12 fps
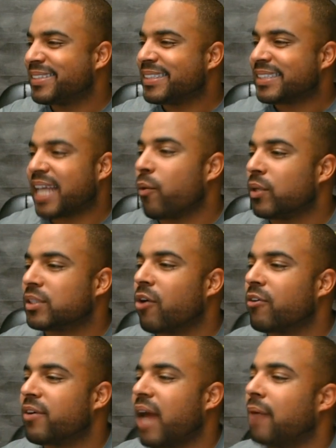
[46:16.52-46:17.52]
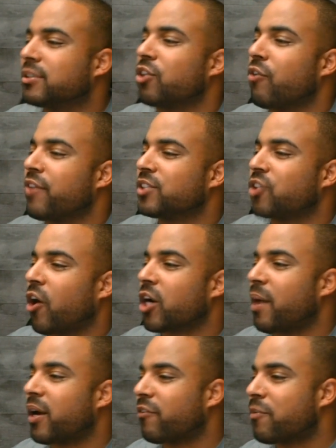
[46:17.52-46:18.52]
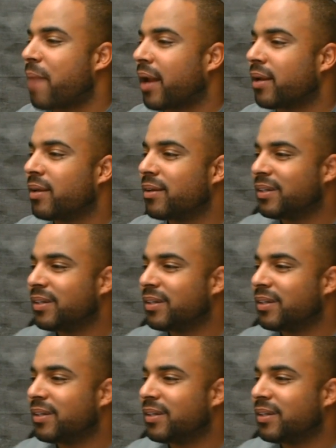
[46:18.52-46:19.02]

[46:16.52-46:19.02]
Yeah, I was just over here talking about everybody.